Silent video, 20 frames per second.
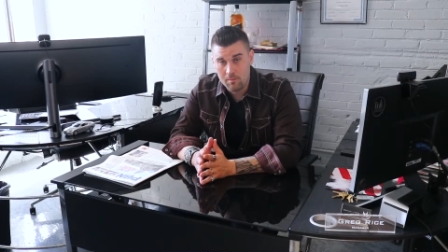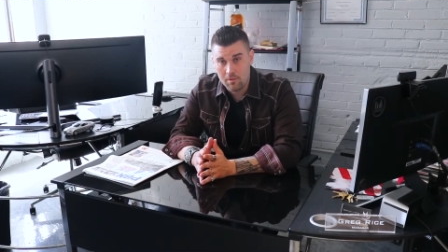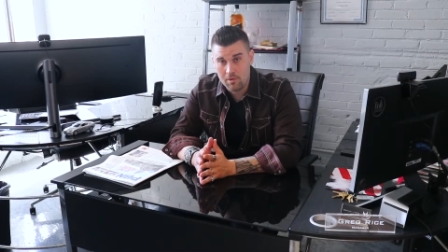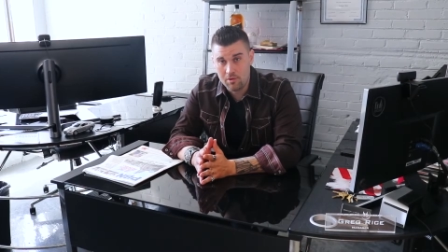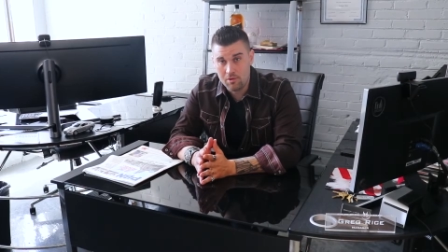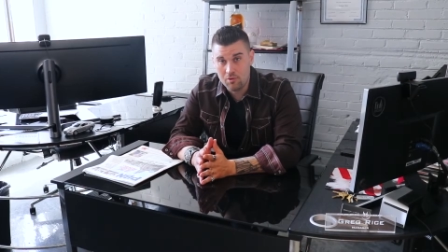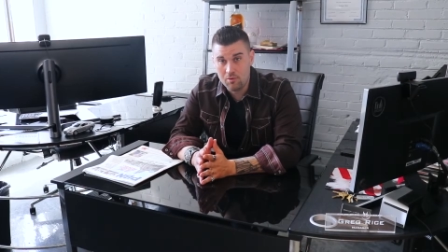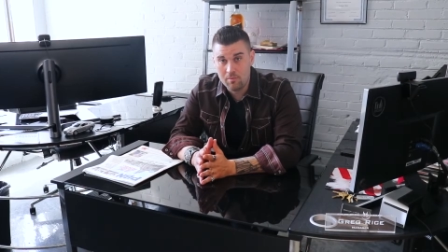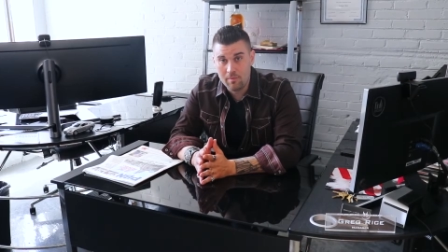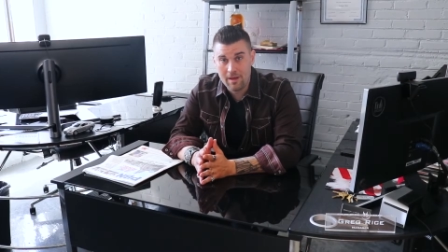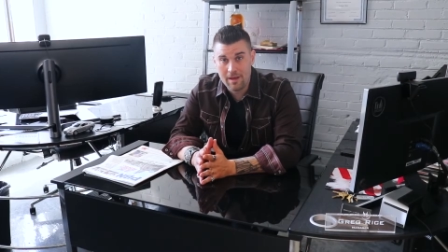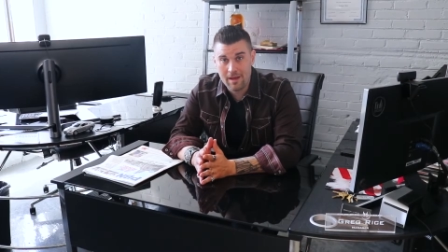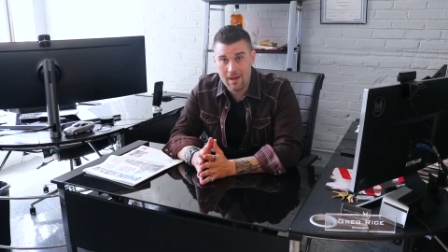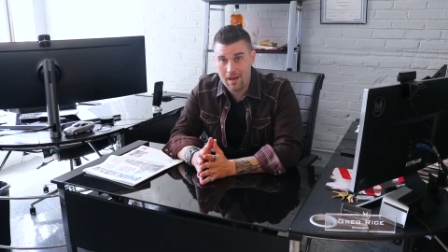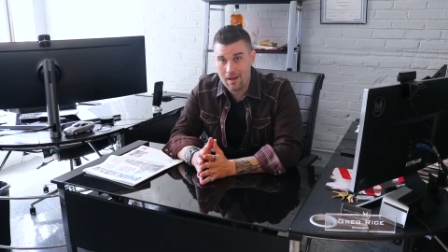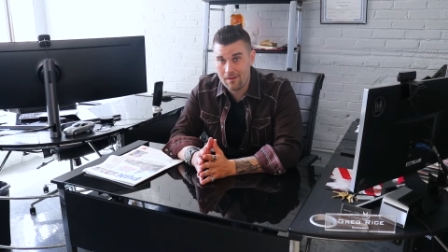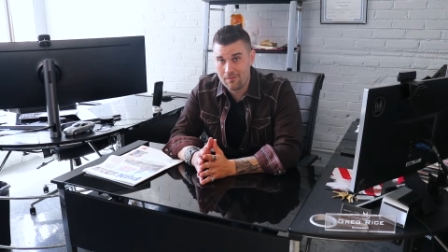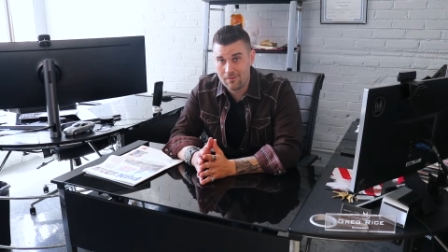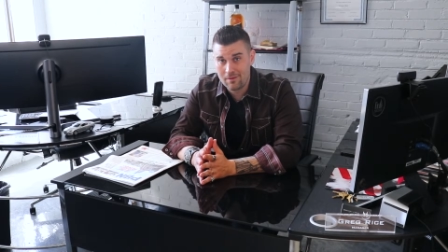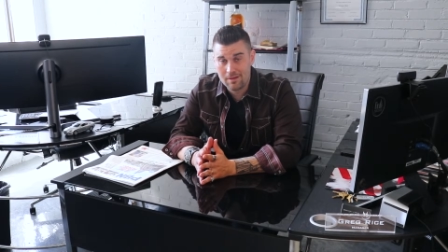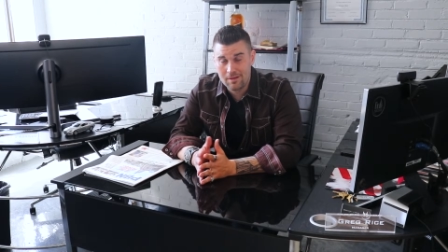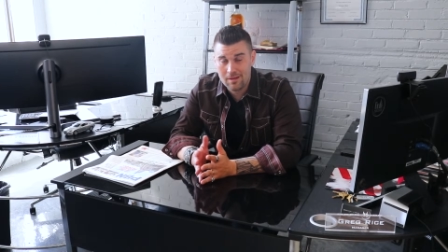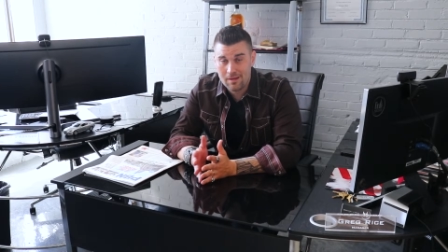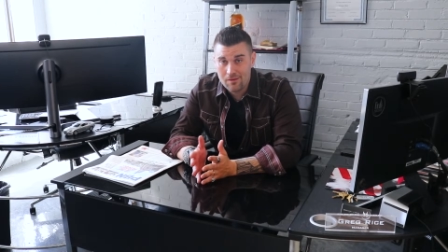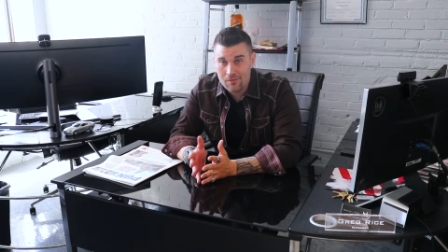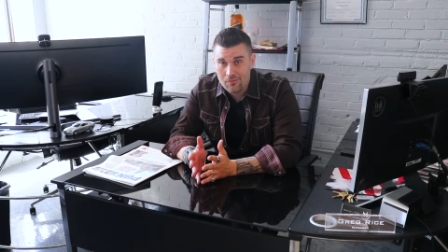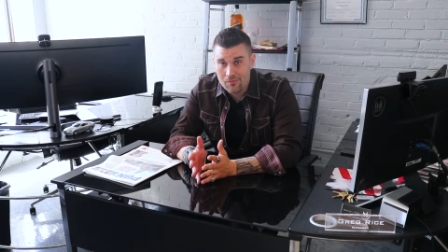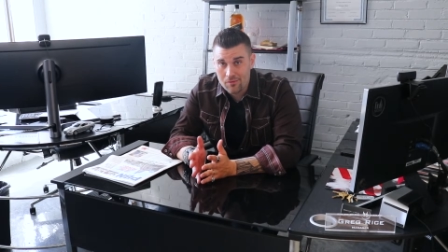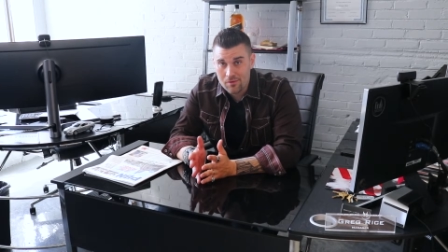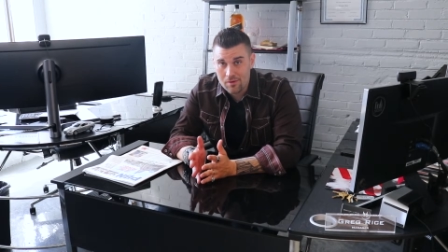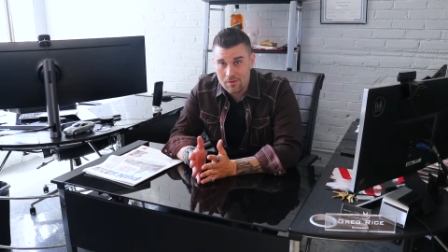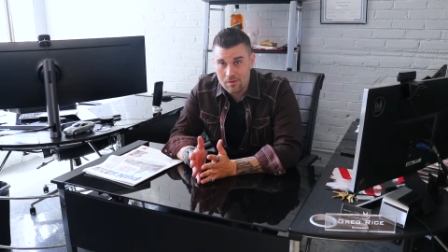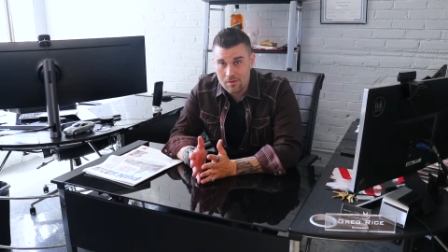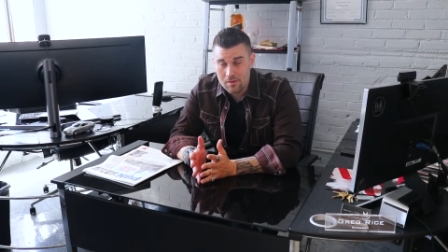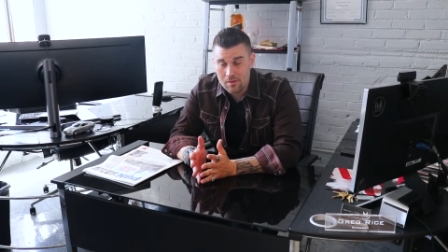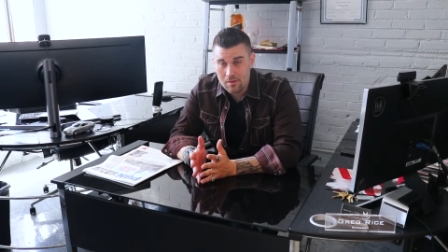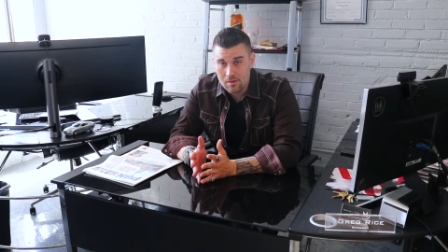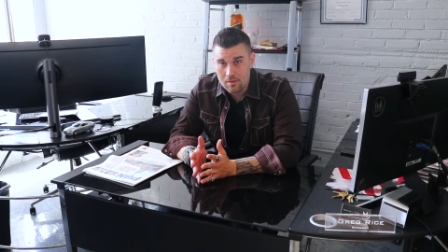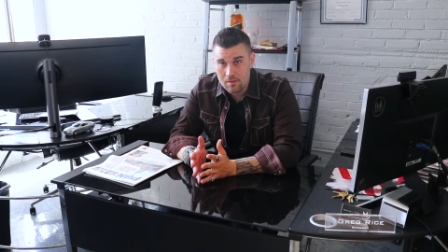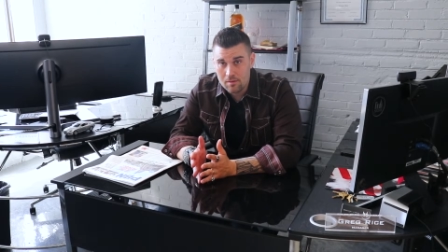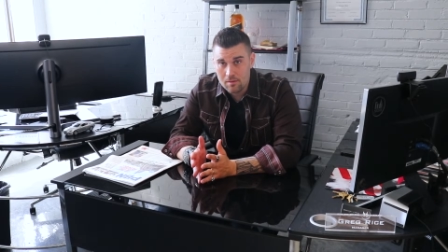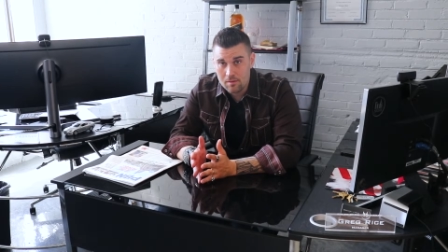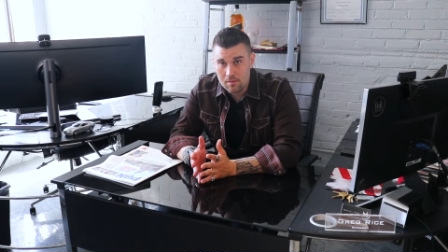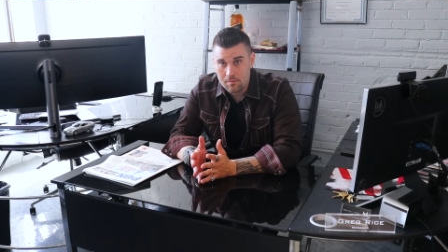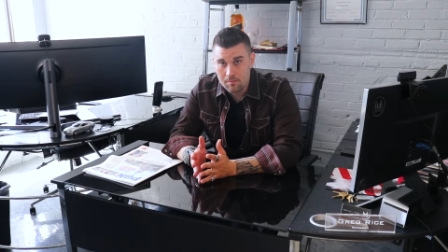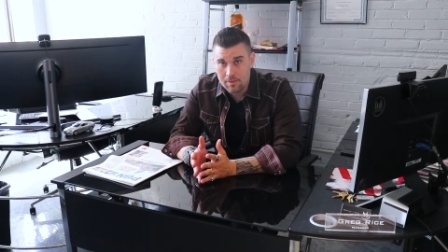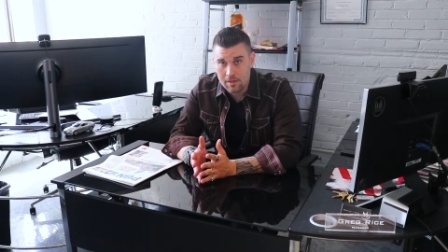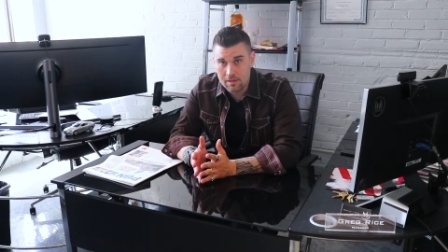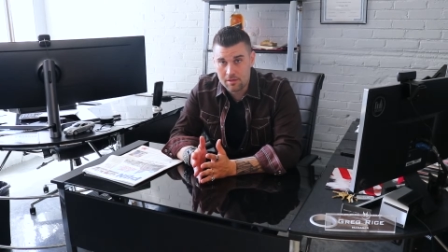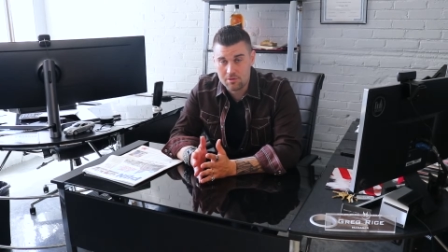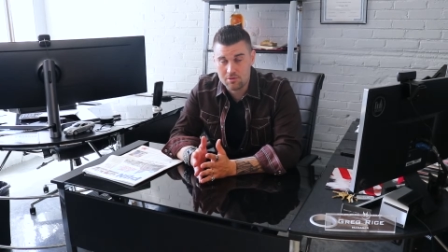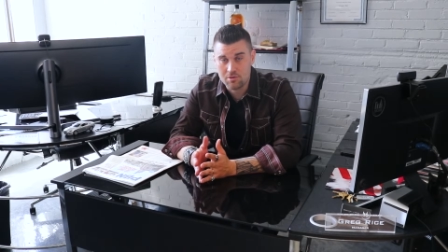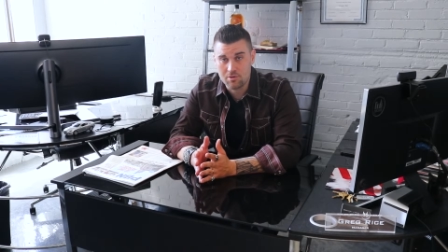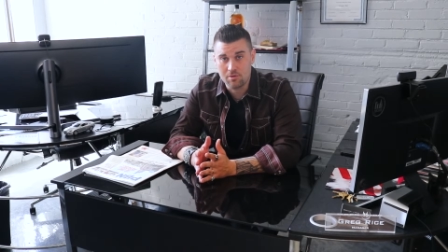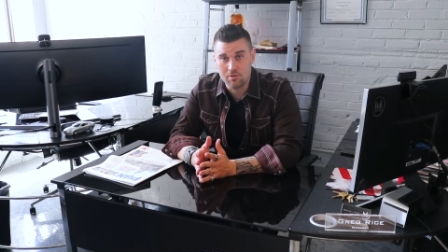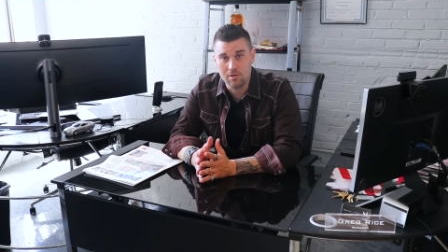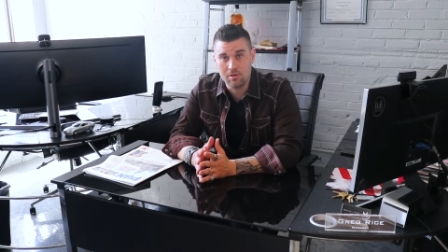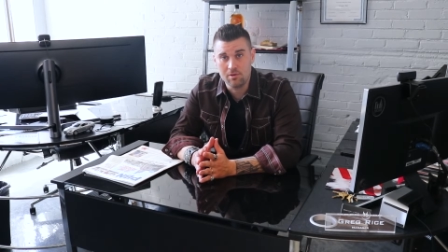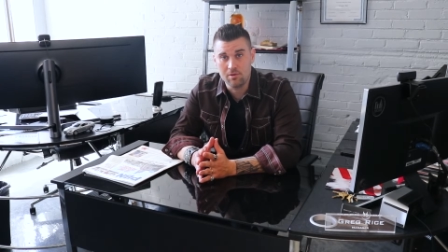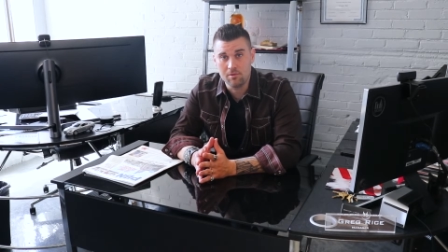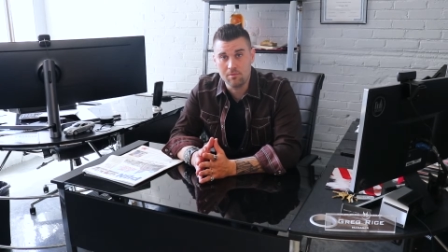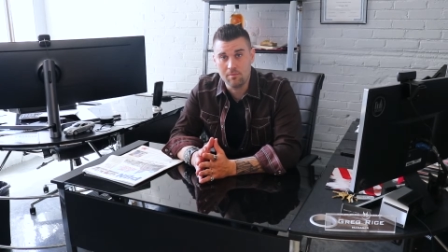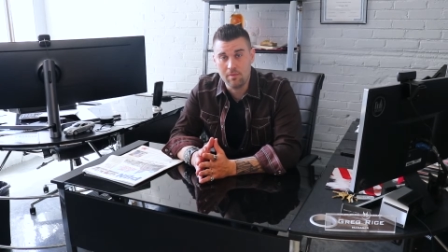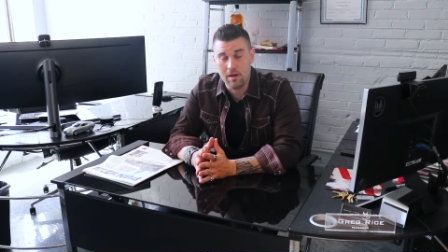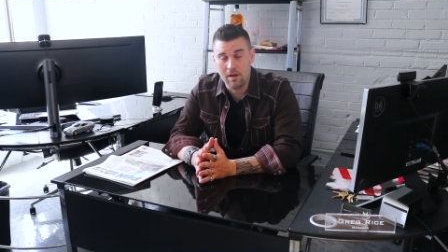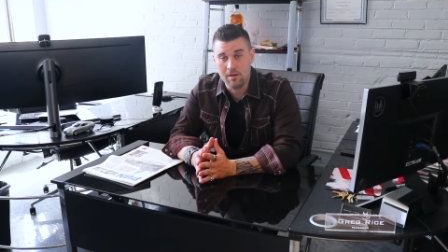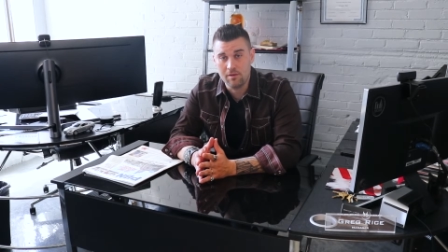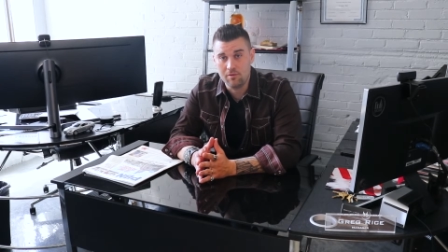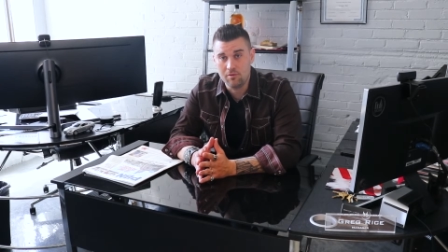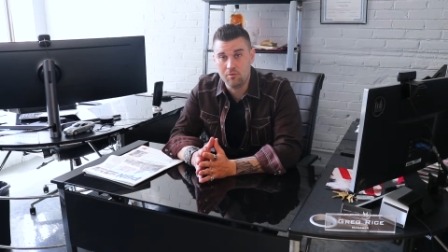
But you may have a different picture in your mind.